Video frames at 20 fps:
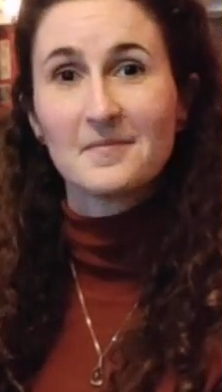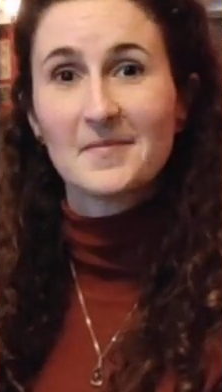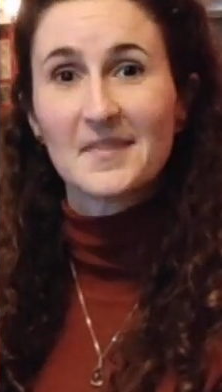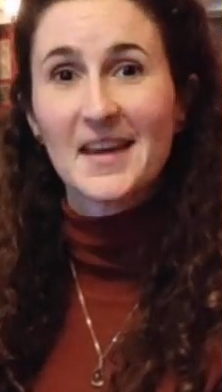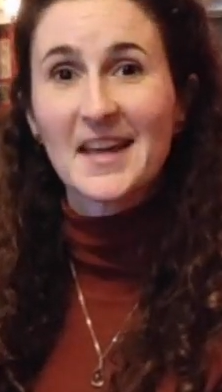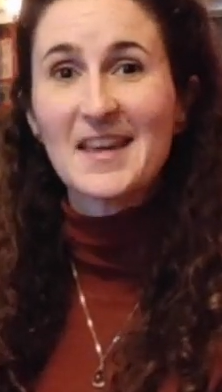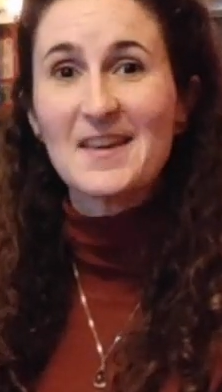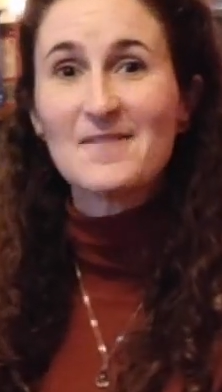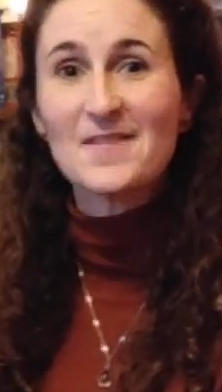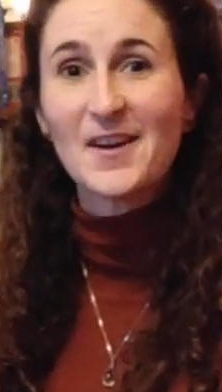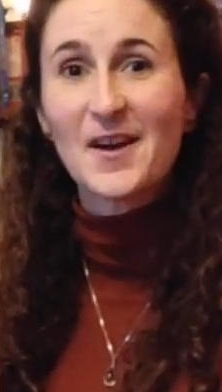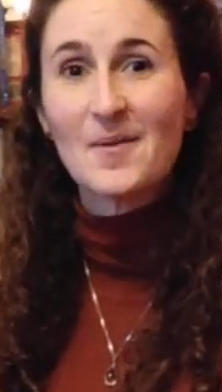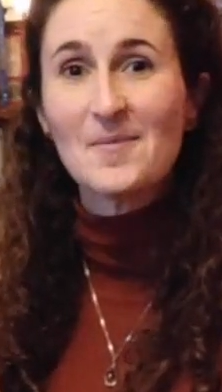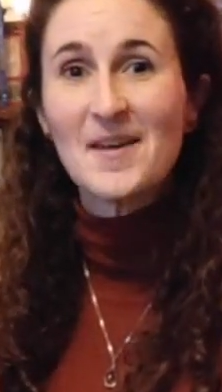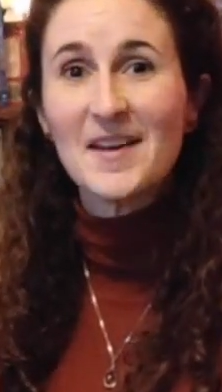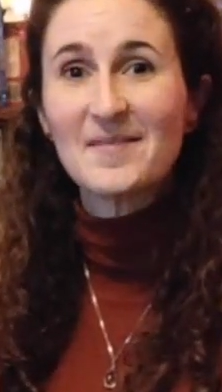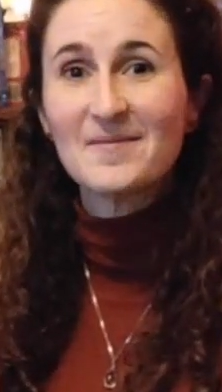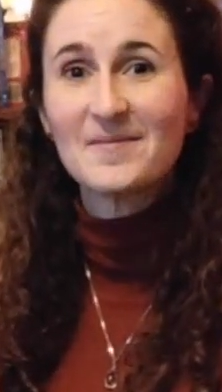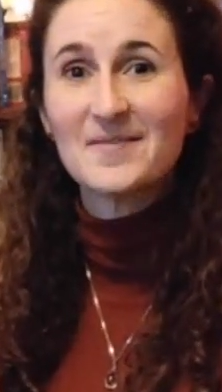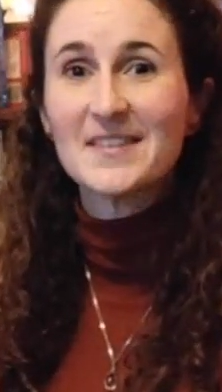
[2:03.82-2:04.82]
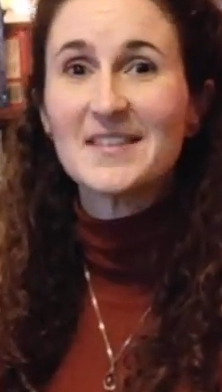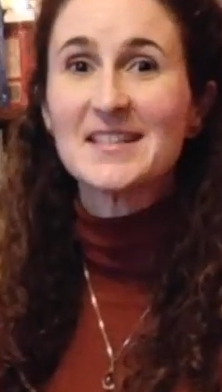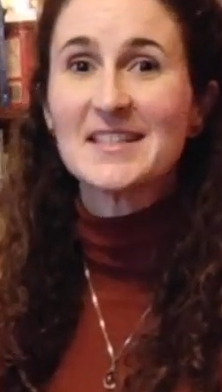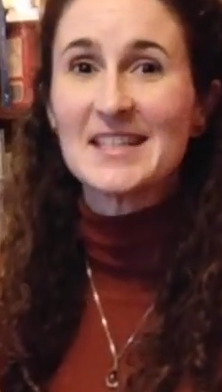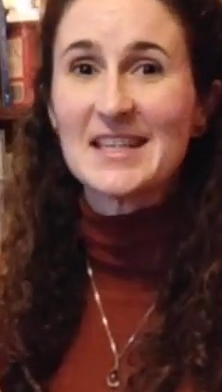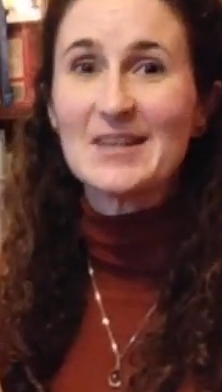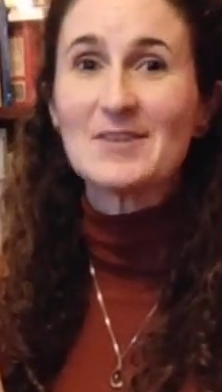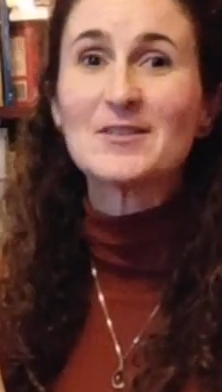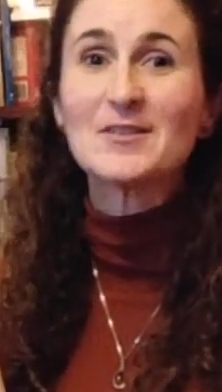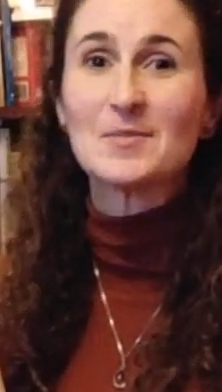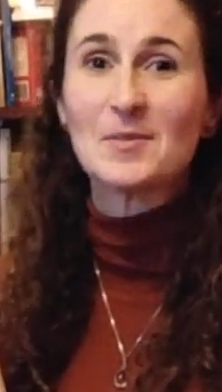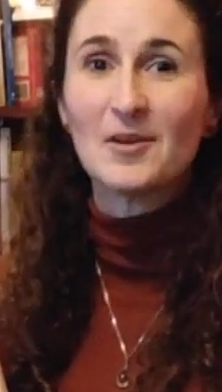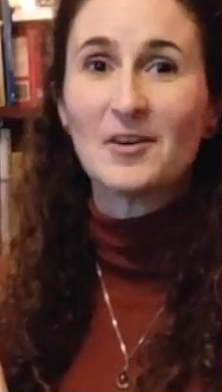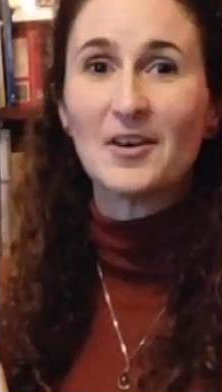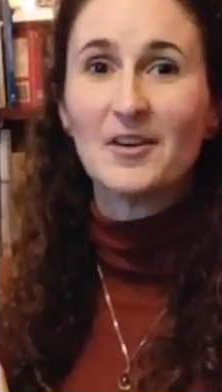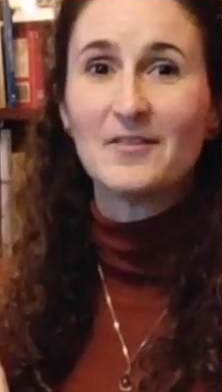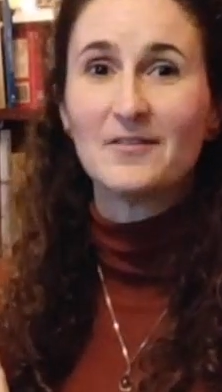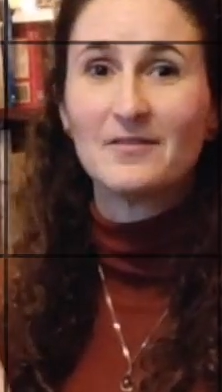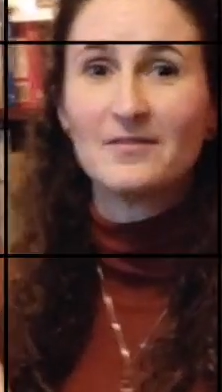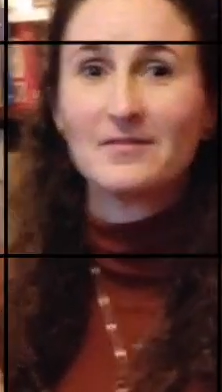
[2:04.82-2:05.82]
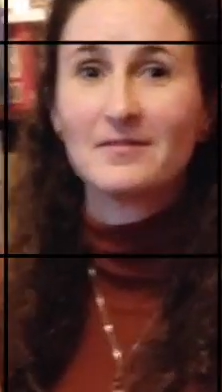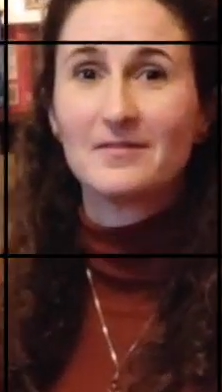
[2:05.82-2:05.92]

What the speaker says: Thank you for coming. See you tomorrow.